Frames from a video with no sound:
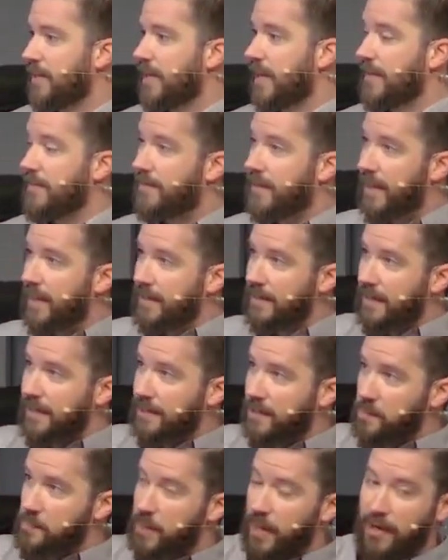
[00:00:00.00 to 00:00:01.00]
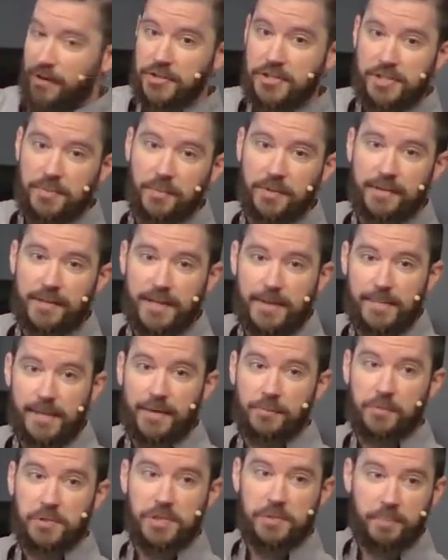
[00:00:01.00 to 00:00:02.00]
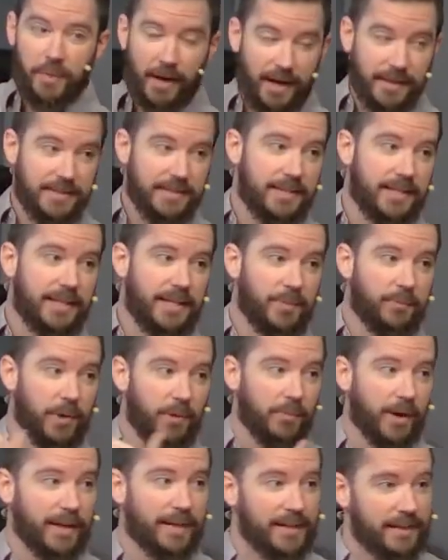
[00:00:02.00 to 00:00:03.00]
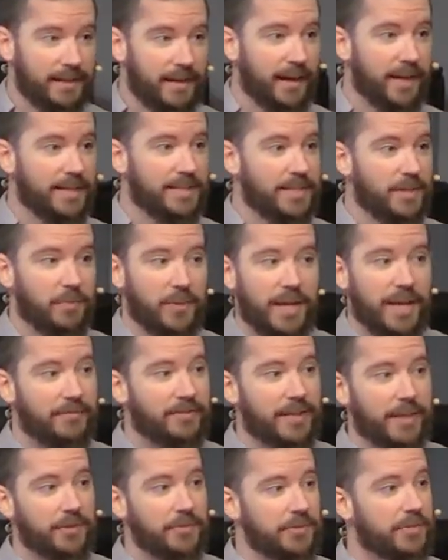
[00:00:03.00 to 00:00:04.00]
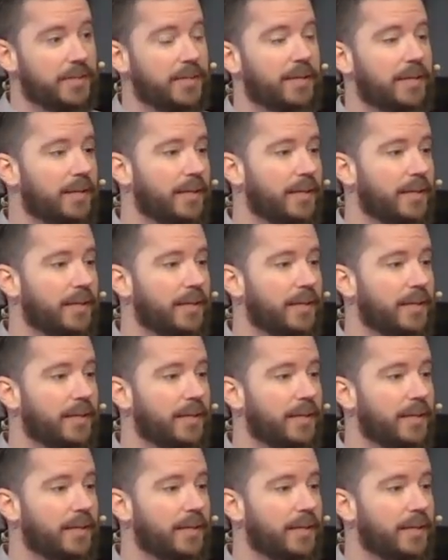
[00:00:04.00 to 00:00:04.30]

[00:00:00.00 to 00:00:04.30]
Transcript: And then, in comparison with him and in response to him, we recognize that we have guilt.